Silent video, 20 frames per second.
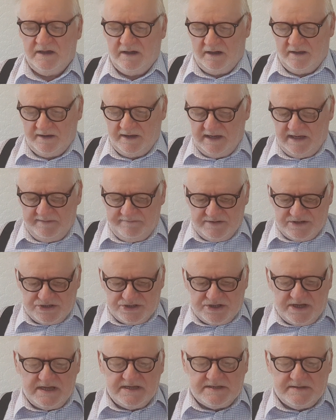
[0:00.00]
and I'll have a
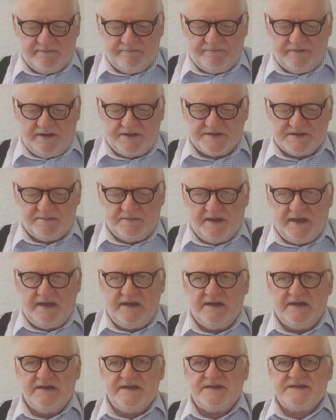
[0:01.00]
sheet in front of
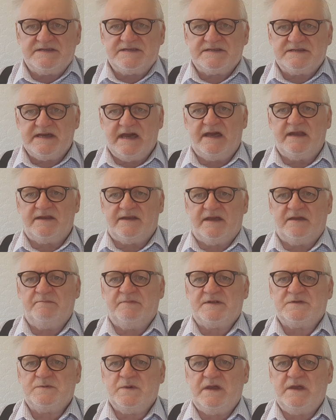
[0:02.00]
me standing
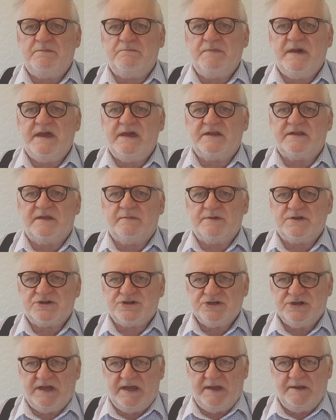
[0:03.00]
between me and the
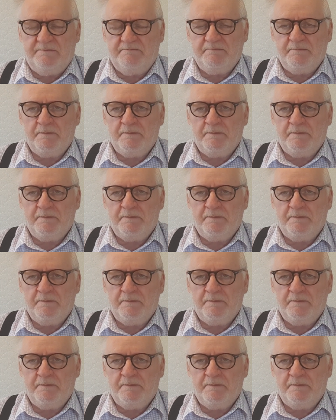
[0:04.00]
machine,